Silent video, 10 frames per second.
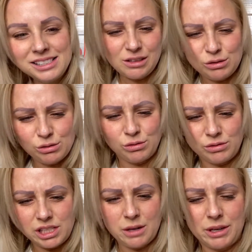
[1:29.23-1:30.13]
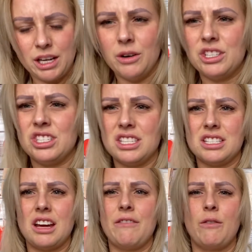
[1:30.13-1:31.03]
oh, there we go. It's just a
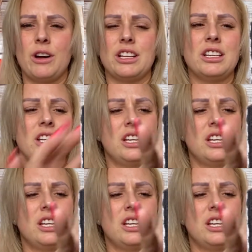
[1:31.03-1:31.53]
tough one.